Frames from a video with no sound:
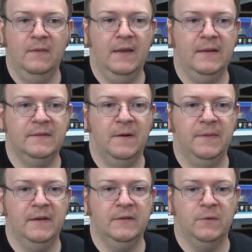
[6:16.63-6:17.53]
They can sell
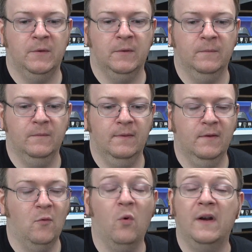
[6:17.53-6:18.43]
things for
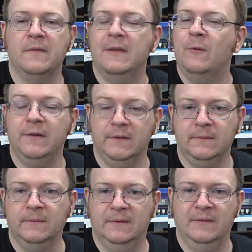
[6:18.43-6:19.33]
whatever they want to.